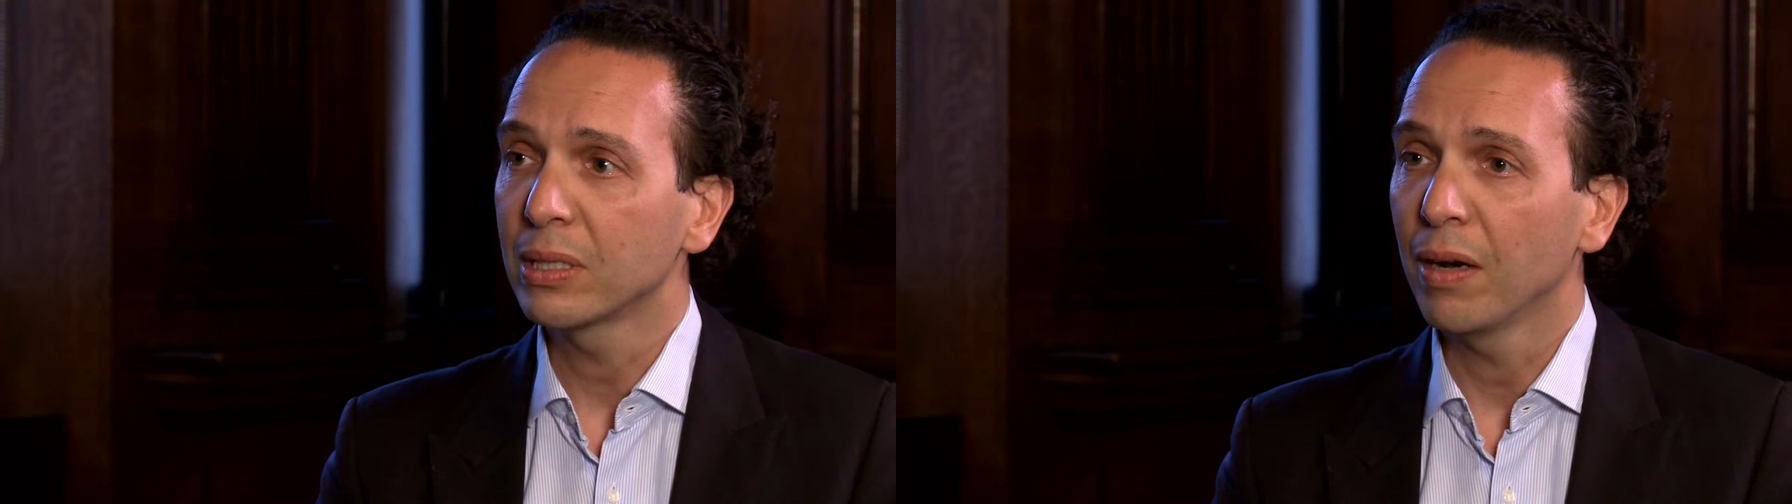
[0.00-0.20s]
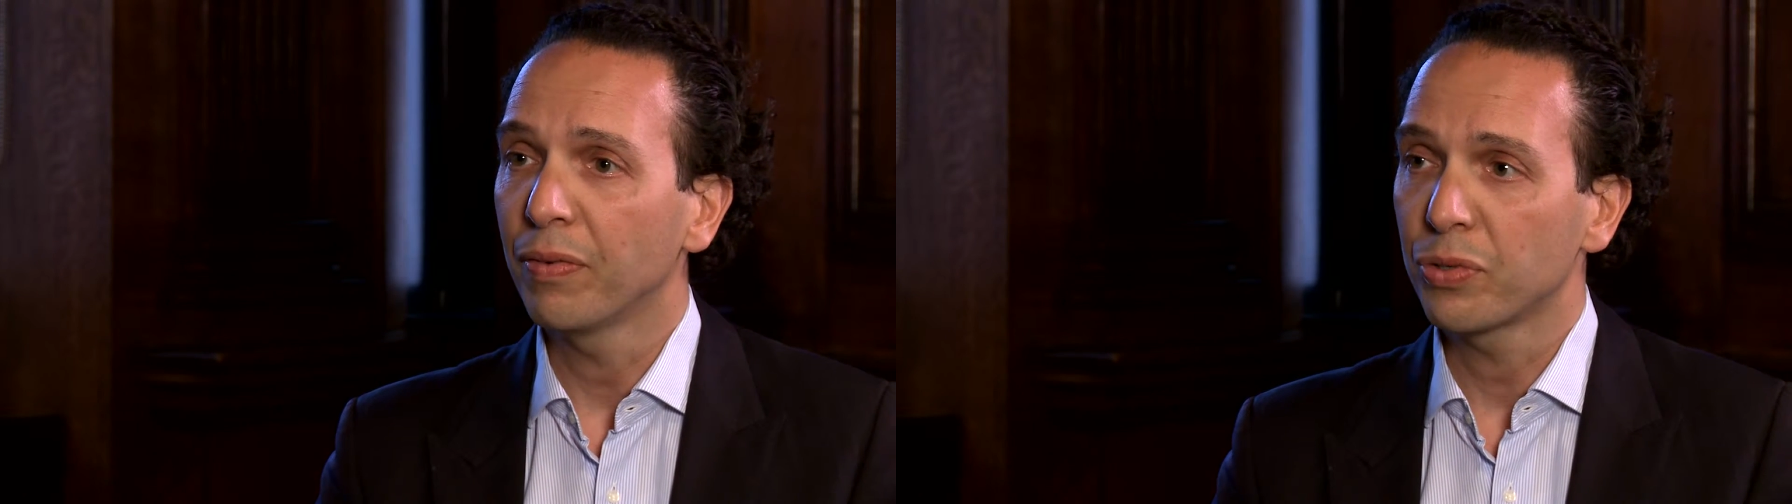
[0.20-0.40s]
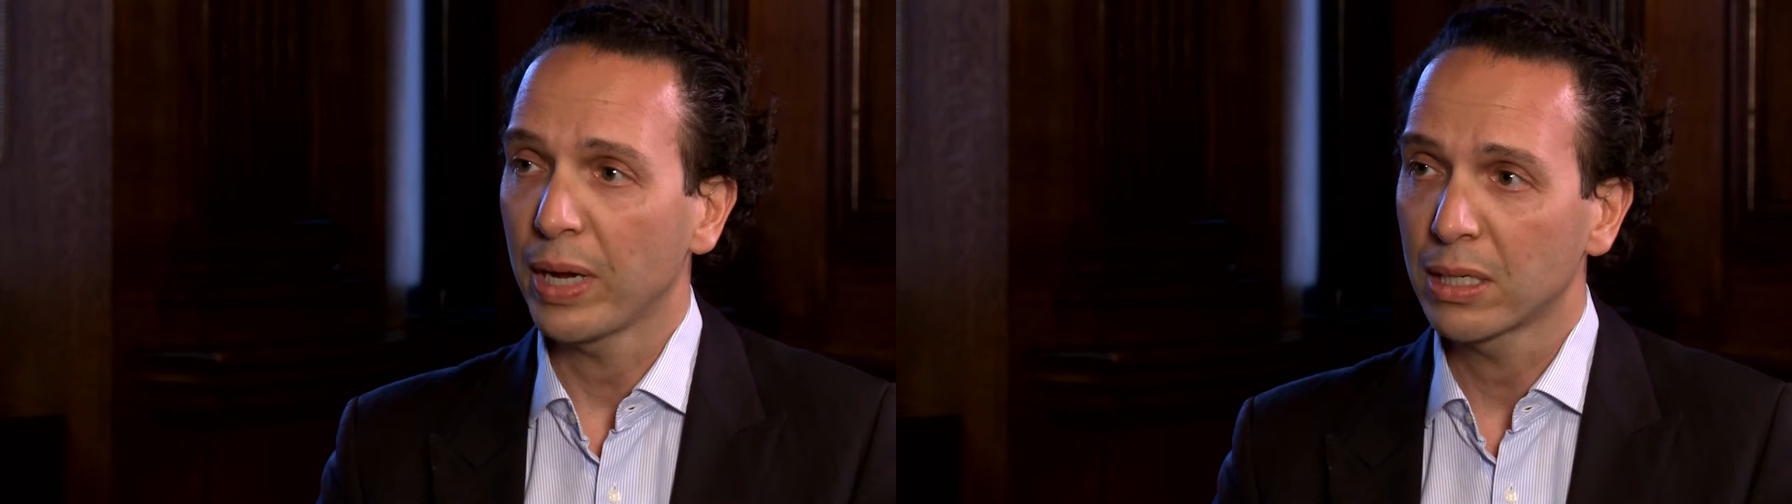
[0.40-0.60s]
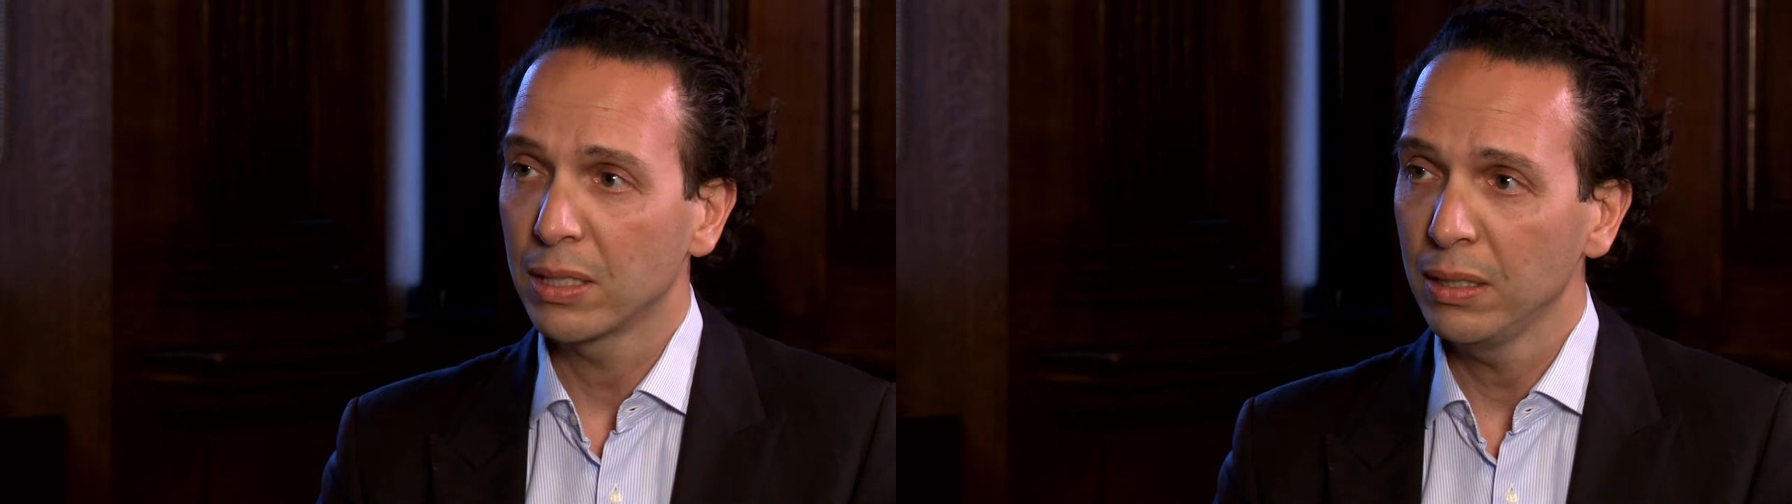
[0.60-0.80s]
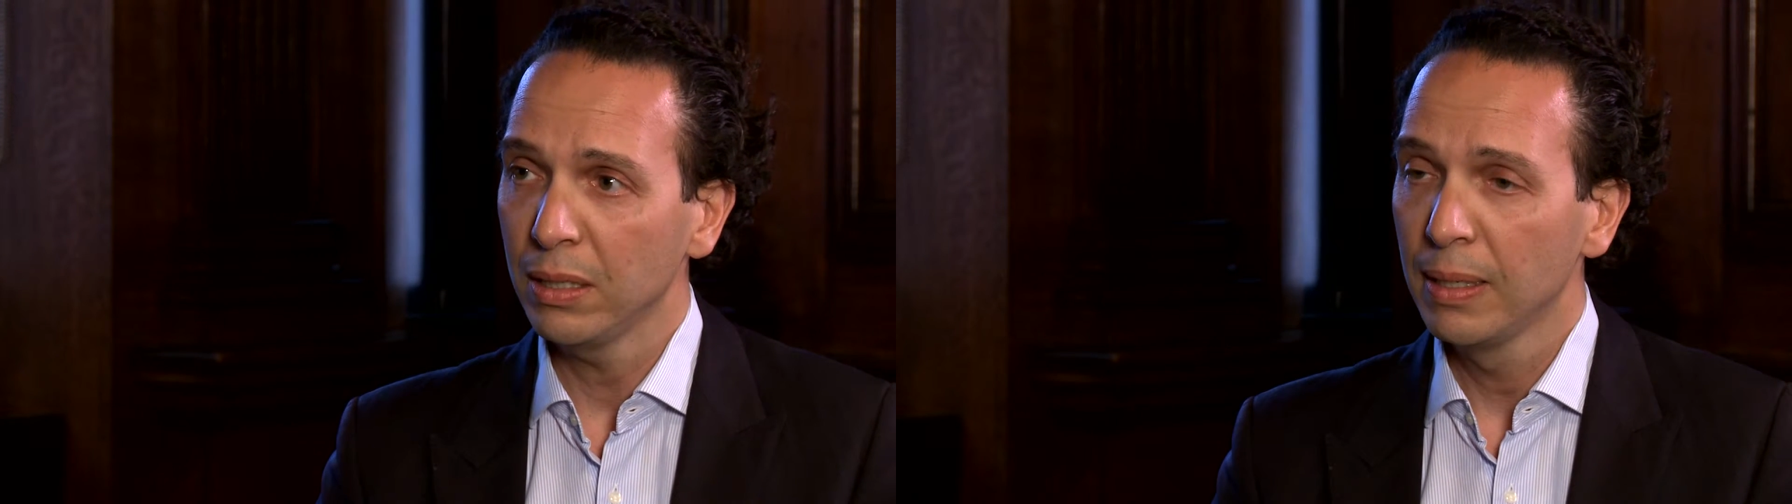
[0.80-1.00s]
of
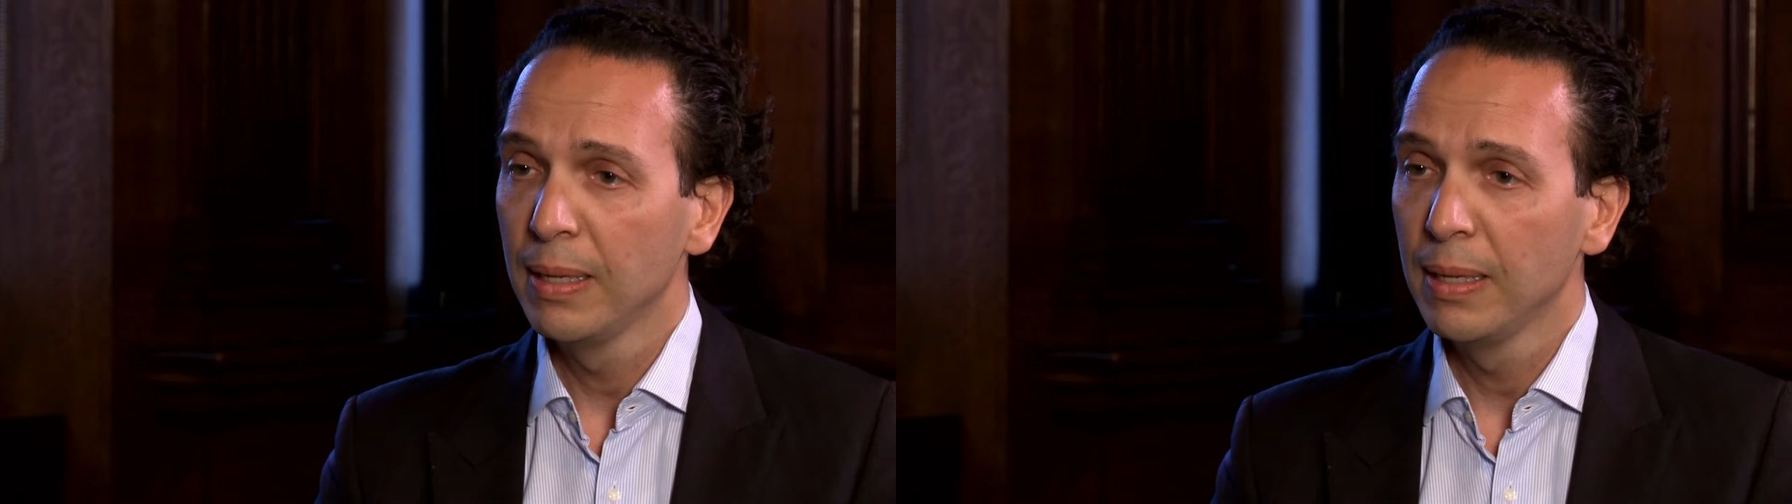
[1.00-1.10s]
traction